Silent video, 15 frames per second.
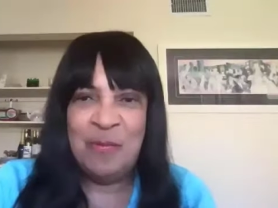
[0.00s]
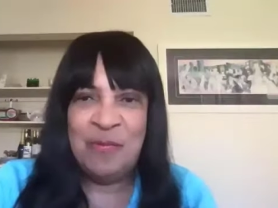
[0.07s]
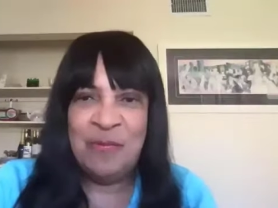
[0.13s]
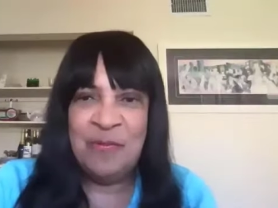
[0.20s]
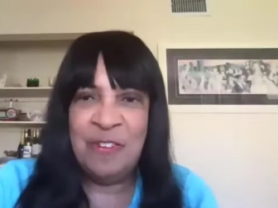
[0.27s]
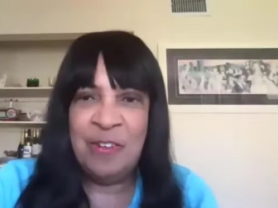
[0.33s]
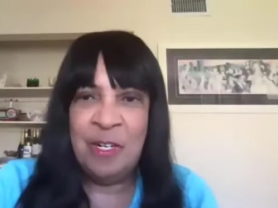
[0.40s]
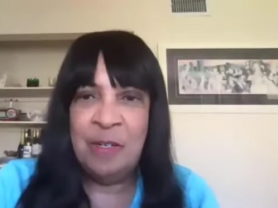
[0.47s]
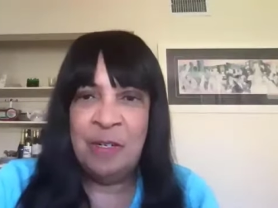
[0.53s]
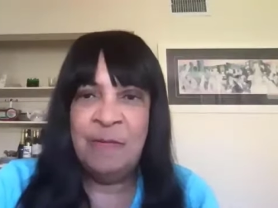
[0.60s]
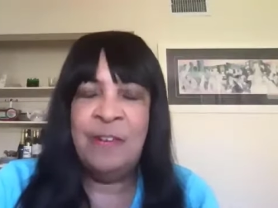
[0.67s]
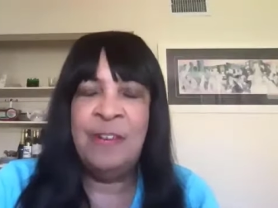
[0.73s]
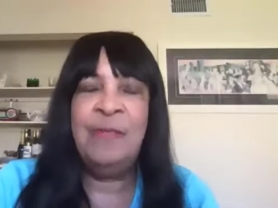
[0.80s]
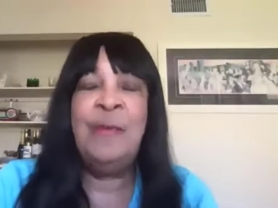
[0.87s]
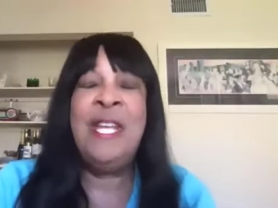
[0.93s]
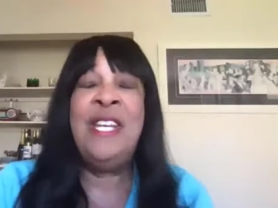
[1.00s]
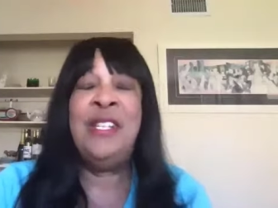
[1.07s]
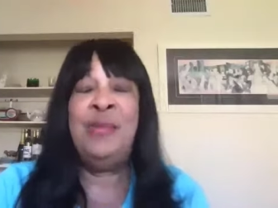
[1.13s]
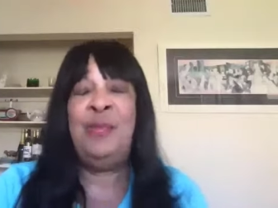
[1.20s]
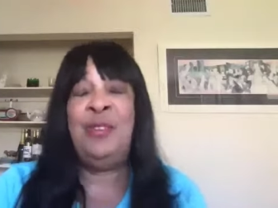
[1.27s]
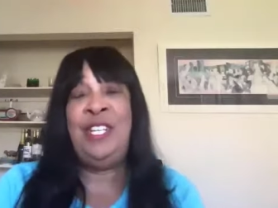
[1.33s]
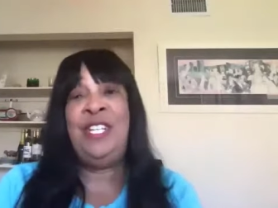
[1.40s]
For me,
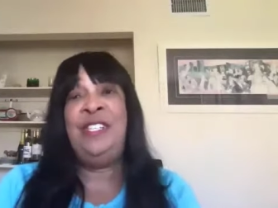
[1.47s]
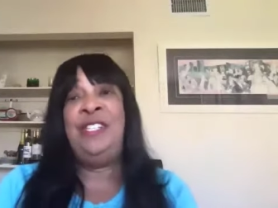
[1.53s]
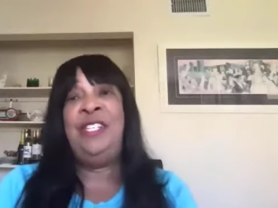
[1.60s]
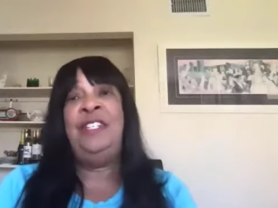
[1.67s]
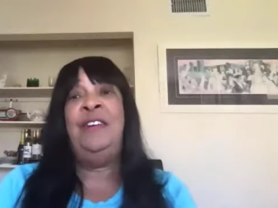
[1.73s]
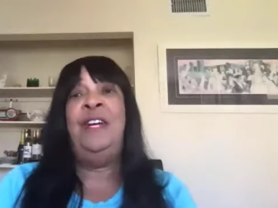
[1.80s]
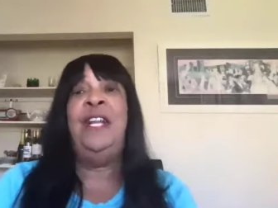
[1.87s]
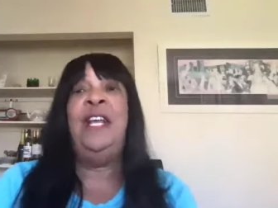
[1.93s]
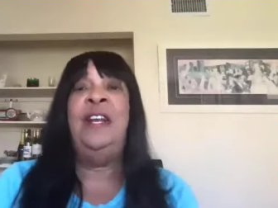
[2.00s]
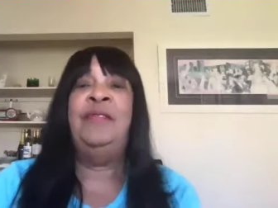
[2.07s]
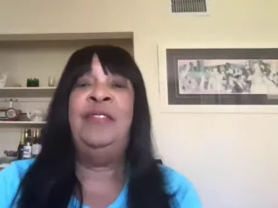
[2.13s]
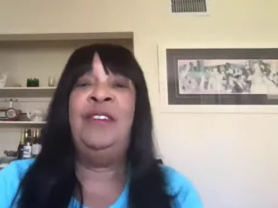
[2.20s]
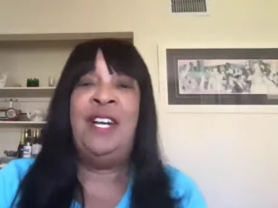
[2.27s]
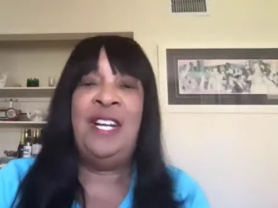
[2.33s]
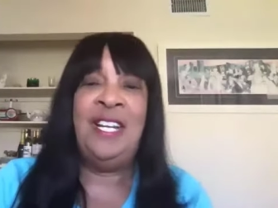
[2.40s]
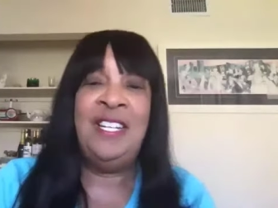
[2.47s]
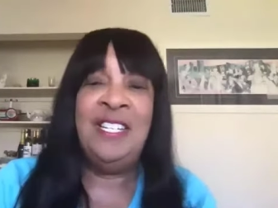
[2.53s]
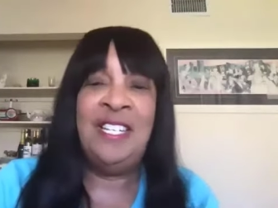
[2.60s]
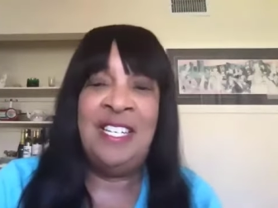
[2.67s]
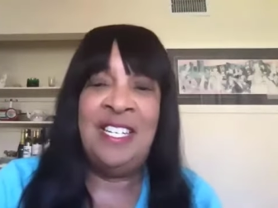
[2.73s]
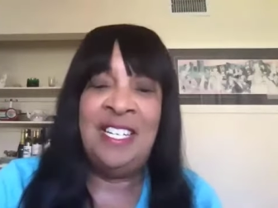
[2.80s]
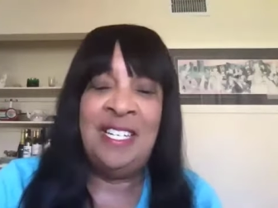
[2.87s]
it's pretty easy to identify.
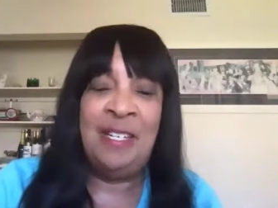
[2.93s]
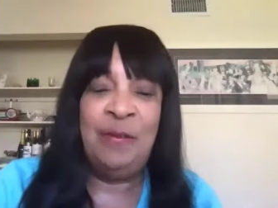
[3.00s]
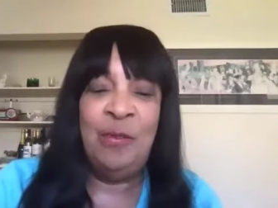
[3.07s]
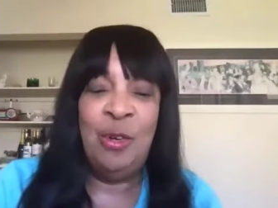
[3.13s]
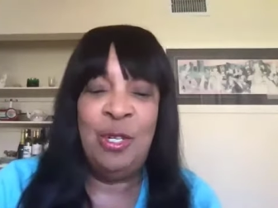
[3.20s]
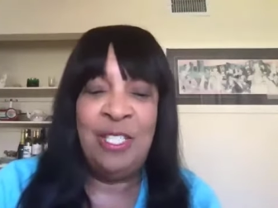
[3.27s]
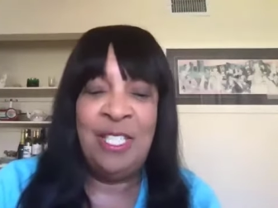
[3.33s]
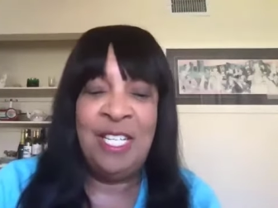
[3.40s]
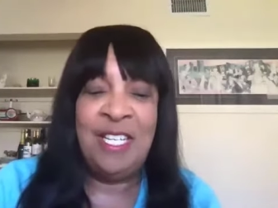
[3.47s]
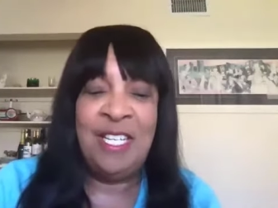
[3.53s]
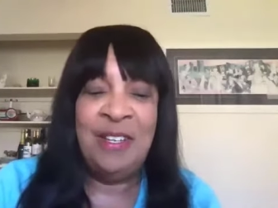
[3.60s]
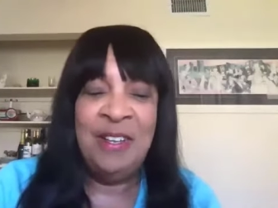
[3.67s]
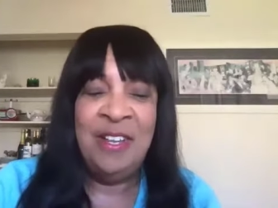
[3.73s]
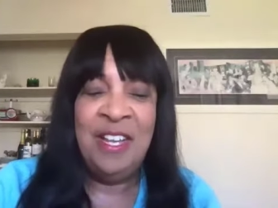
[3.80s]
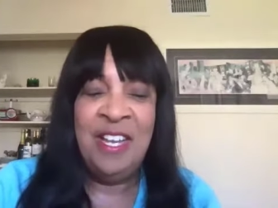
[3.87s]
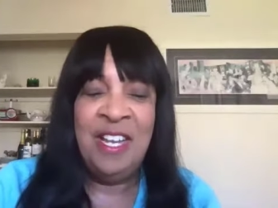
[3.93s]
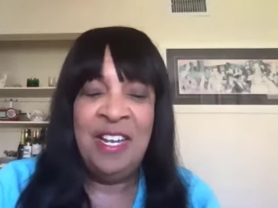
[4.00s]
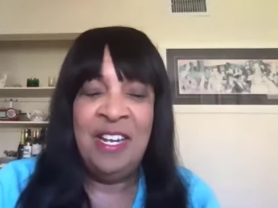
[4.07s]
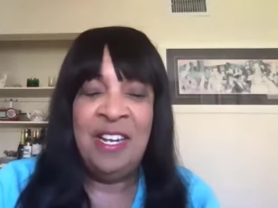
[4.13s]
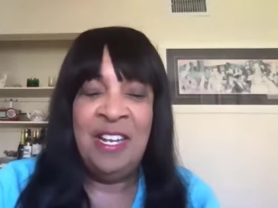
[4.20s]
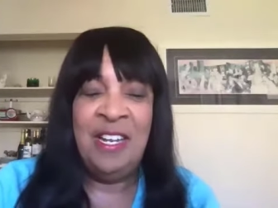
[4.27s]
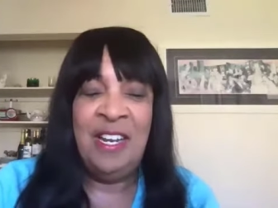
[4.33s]
Unfortunately,
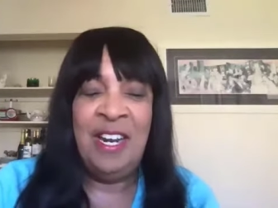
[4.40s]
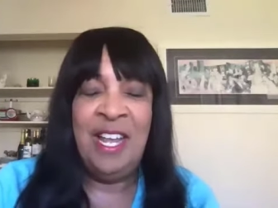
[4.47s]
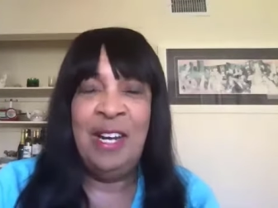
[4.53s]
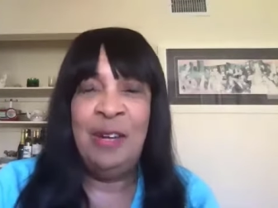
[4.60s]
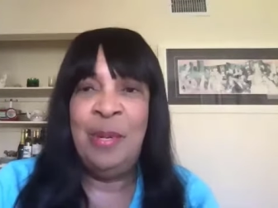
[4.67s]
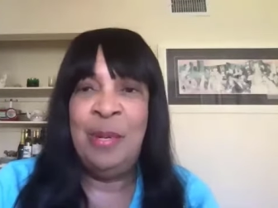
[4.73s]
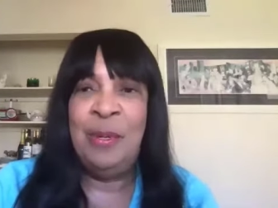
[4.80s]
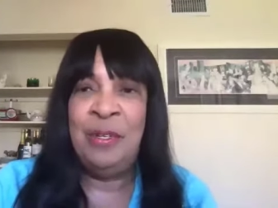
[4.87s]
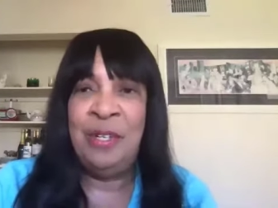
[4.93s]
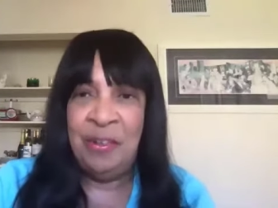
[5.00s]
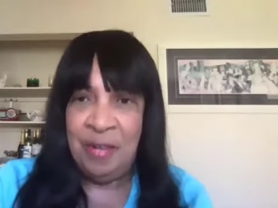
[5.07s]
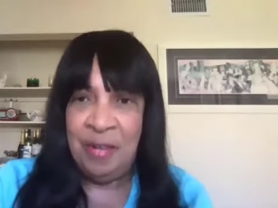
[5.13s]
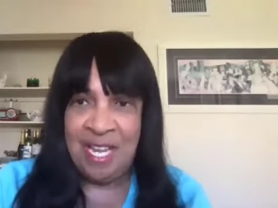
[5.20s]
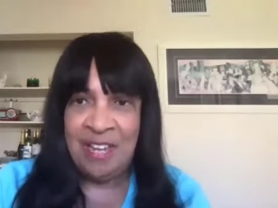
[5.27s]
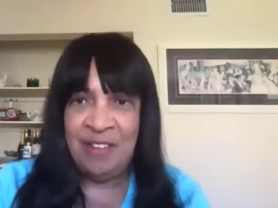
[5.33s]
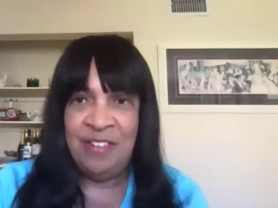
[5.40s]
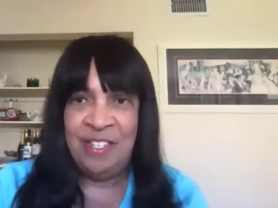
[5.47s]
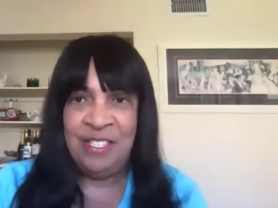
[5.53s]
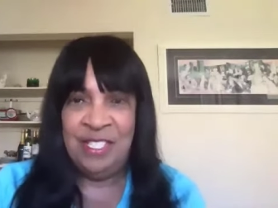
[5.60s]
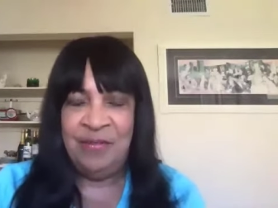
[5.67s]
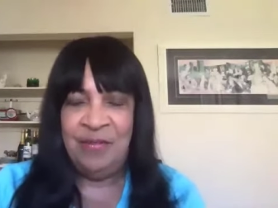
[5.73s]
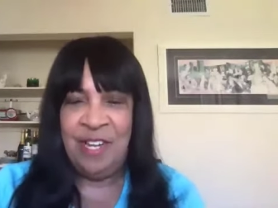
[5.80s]
a lot of people don't have
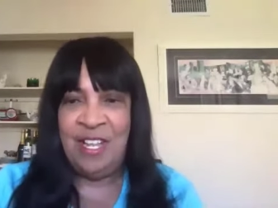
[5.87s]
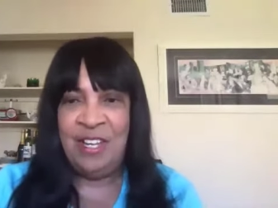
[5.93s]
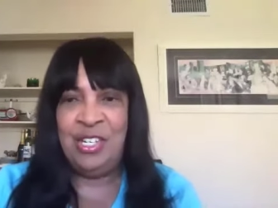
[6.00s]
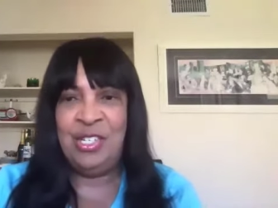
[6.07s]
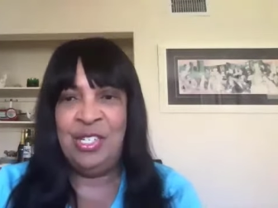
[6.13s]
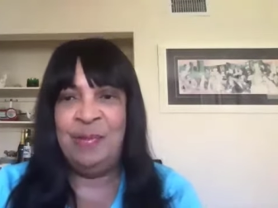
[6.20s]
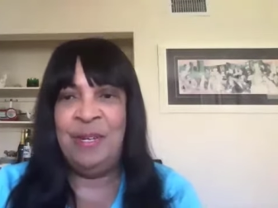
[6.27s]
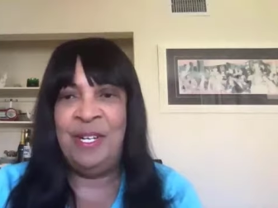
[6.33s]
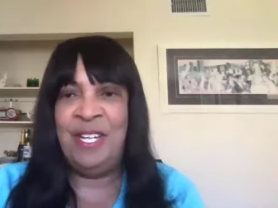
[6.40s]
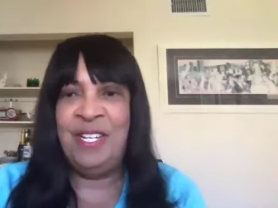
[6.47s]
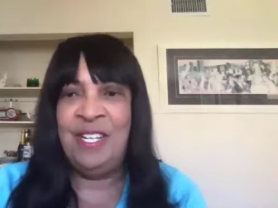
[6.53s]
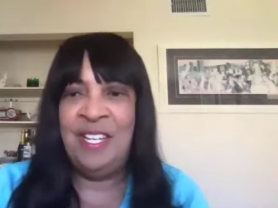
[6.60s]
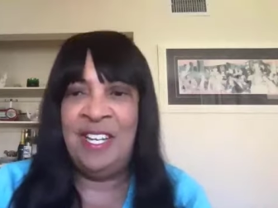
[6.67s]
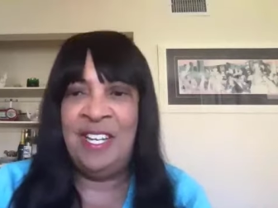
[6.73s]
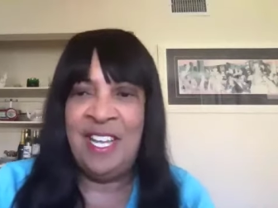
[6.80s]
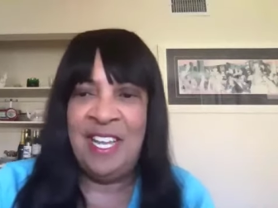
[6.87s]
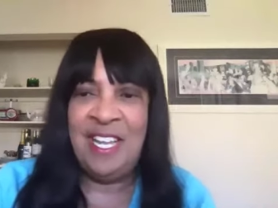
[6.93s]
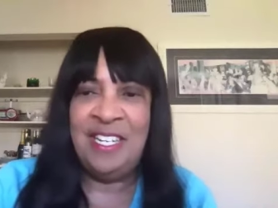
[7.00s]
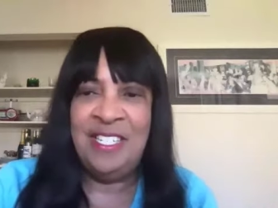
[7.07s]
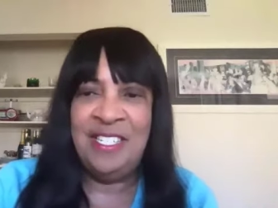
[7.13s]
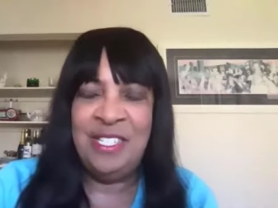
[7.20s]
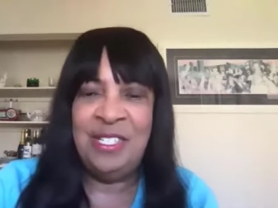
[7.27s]
this advantage, but I
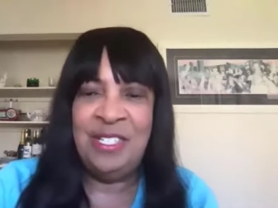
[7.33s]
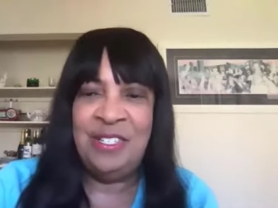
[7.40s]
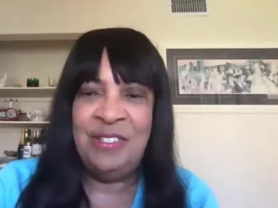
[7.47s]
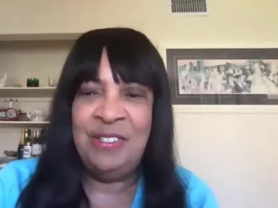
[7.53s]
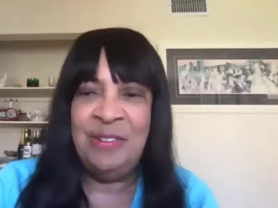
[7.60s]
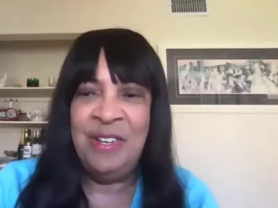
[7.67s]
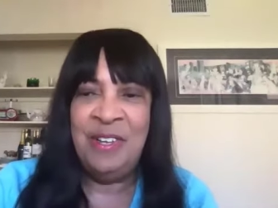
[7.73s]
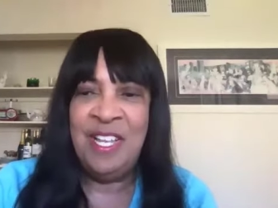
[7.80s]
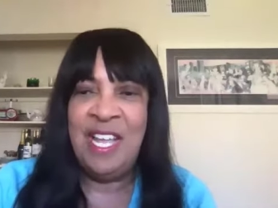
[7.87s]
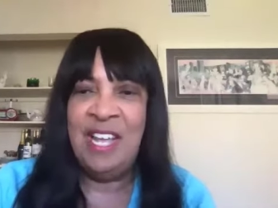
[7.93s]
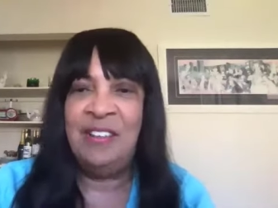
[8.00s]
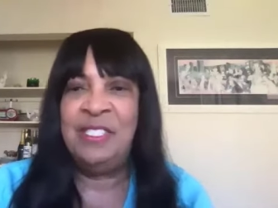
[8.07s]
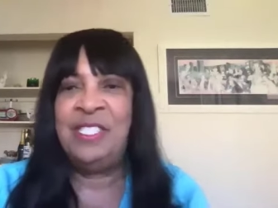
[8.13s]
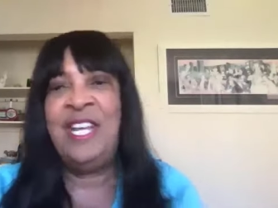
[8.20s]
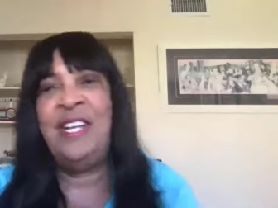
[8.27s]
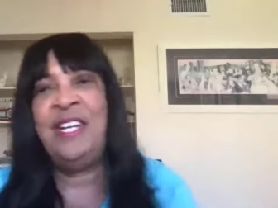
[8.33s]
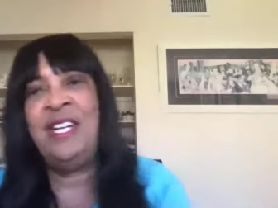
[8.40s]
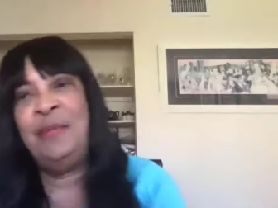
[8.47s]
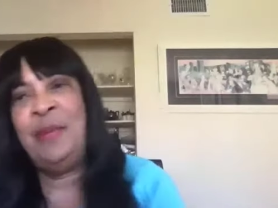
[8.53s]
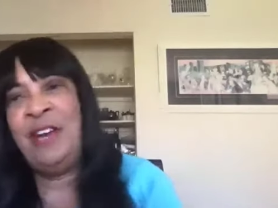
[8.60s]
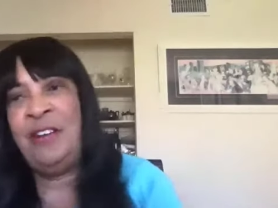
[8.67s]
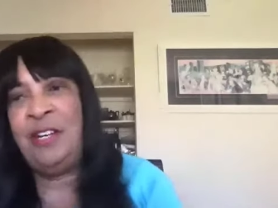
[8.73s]
had two outstanding
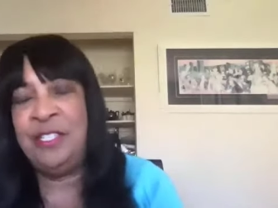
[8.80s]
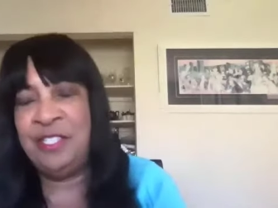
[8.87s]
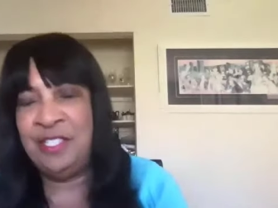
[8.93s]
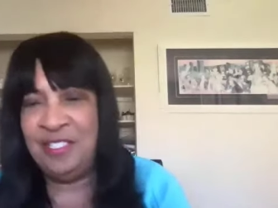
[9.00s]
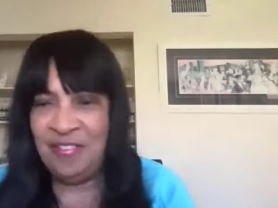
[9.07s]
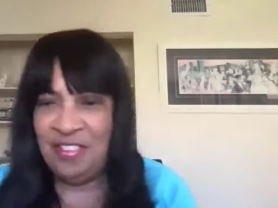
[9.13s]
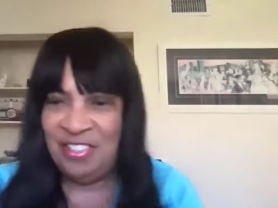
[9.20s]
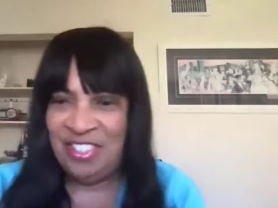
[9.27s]
parents.